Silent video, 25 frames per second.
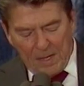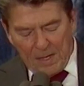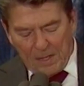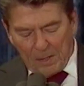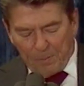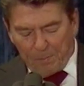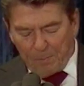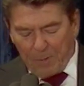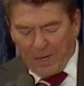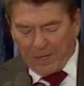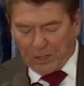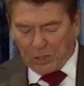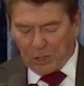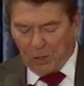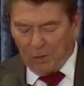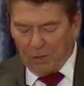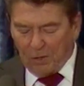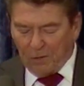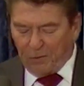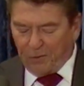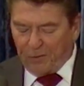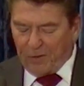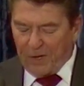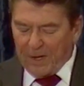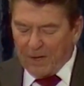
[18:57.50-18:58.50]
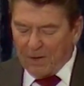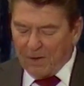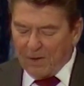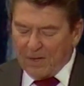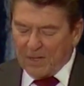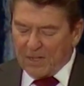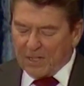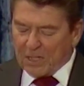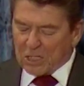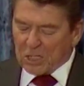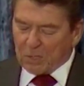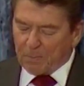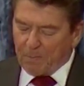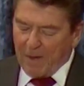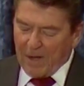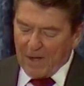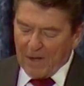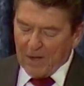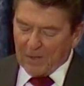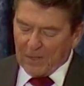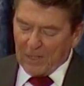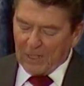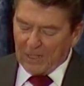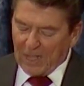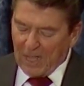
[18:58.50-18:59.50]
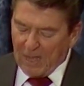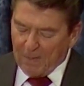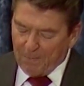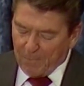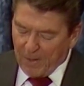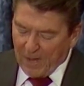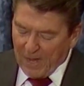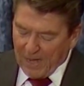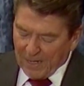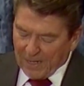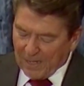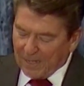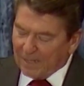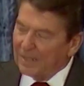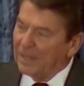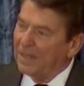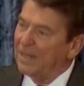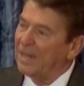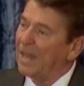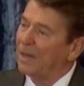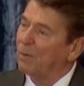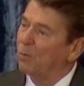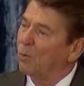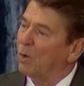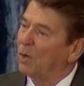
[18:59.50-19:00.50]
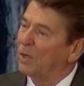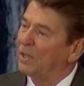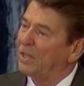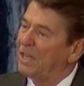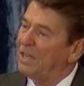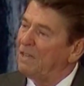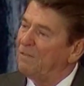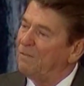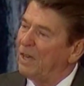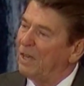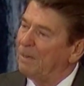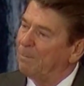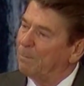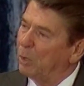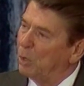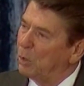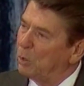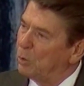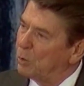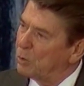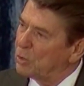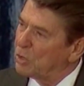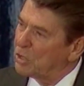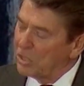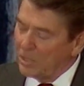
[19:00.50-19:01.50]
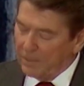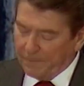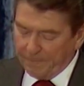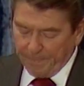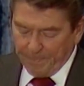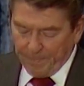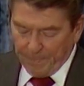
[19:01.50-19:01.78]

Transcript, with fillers: The picture of fear and despair that they paint on the network Evening Blues